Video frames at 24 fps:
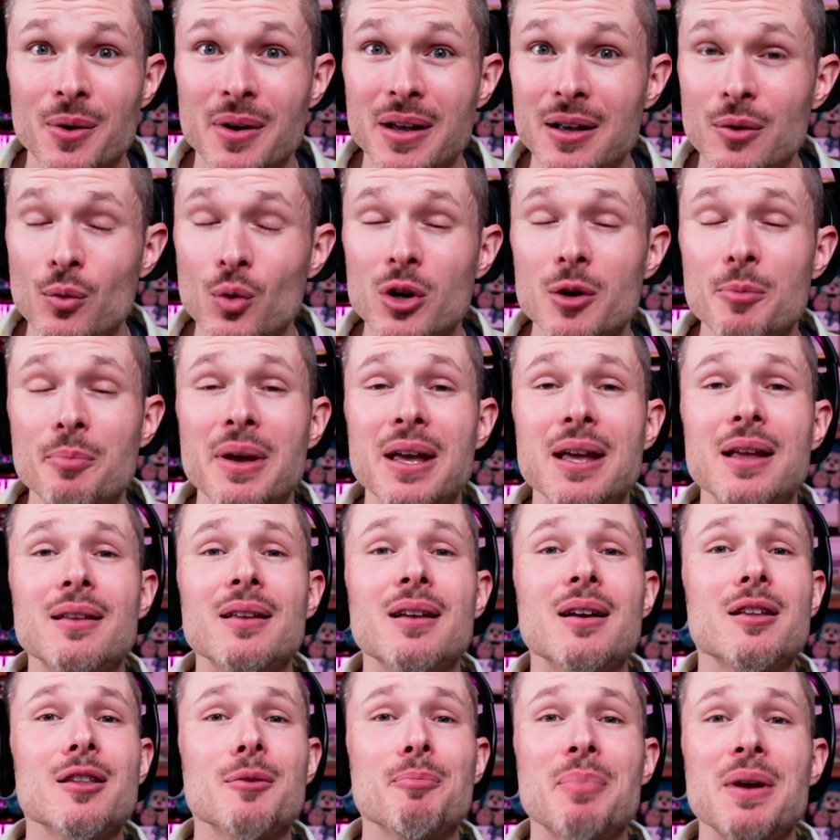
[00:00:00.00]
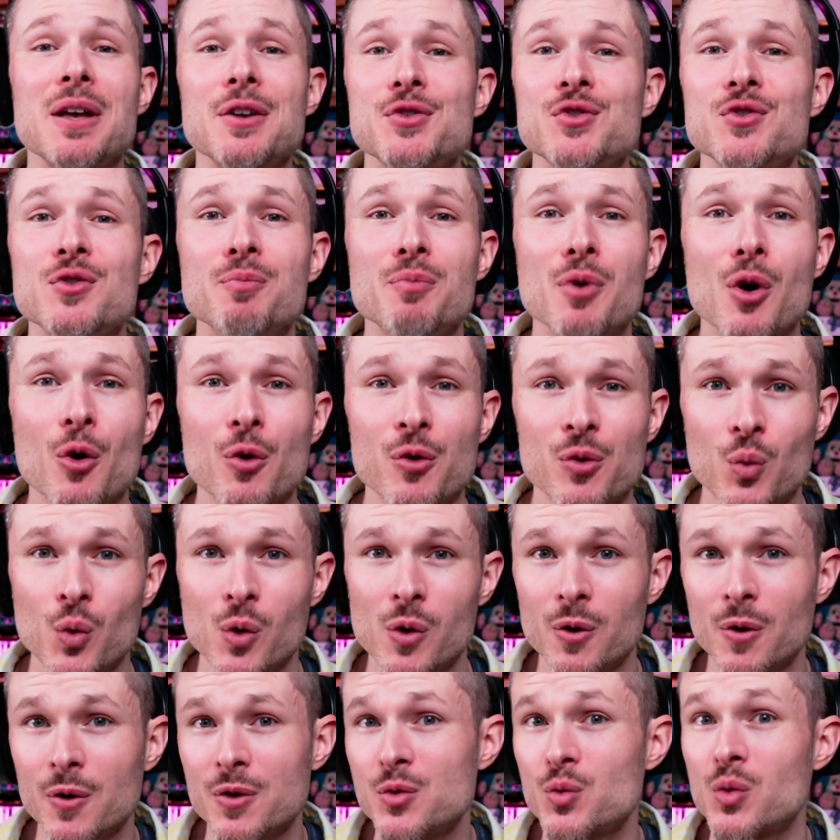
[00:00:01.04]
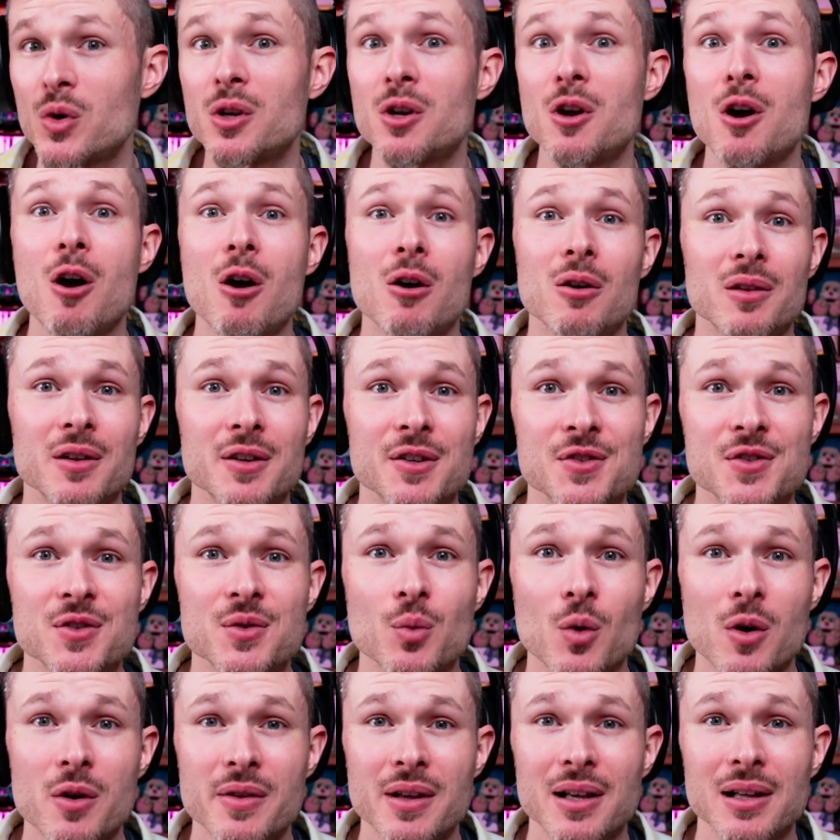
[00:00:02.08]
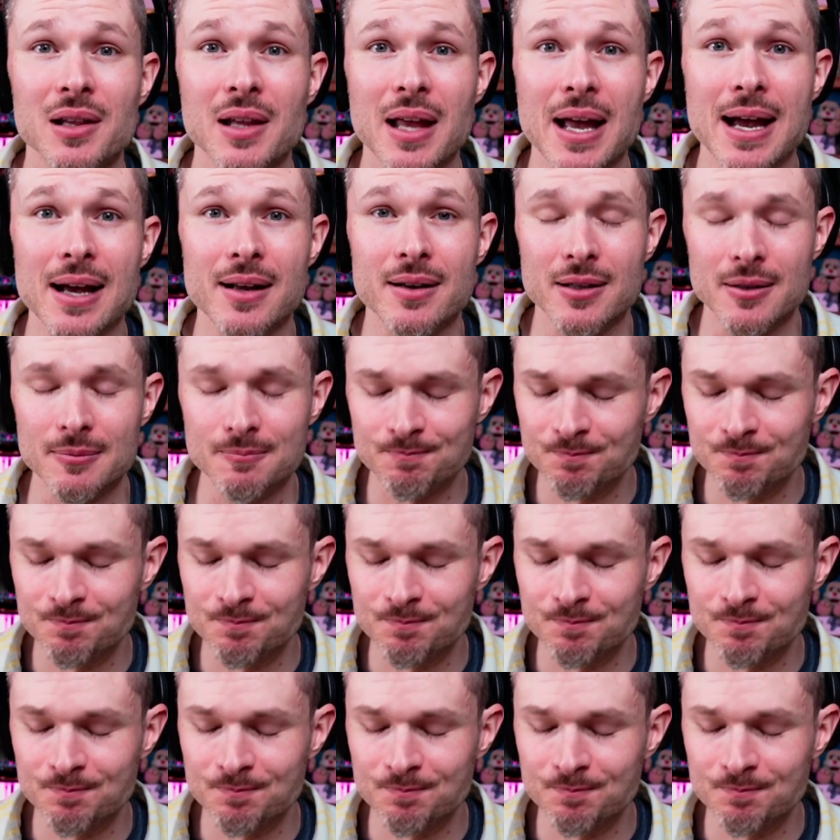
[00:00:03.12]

It would have been the best of both worlds, regardless where they landed.